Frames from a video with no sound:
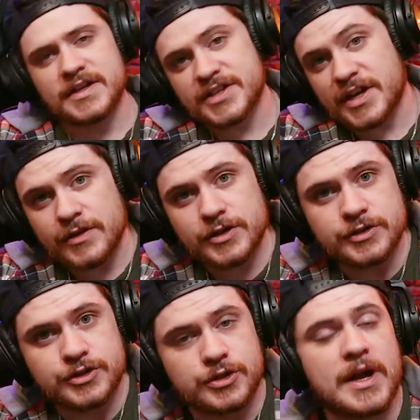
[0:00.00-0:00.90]
There's another
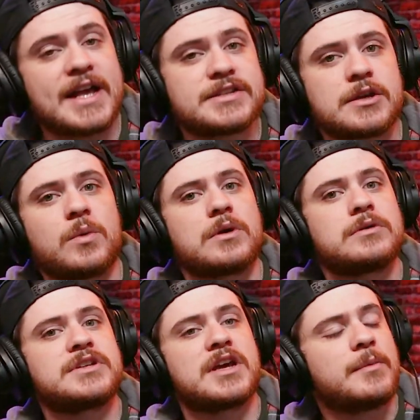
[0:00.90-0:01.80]
Jurassic
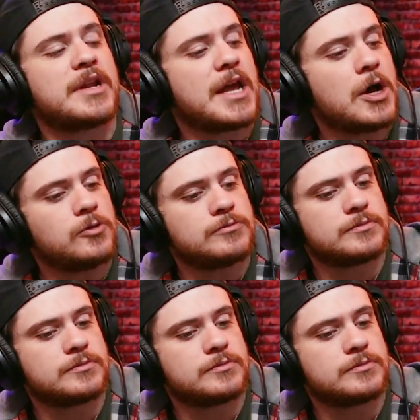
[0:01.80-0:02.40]
World coming out.